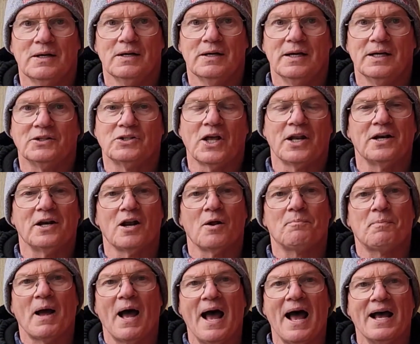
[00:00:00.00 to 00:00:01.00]
He did in the
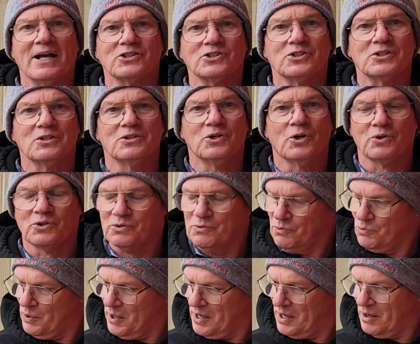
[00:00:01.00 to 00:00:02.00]
past. You
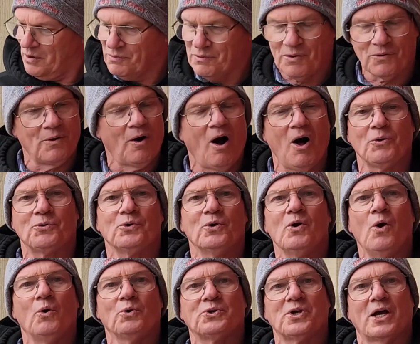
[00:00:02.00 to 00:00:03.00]
read it all through
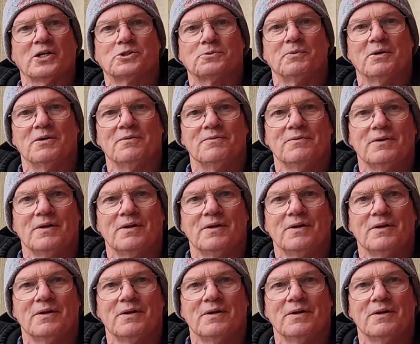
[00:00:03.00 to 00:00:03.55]
the Old Testament.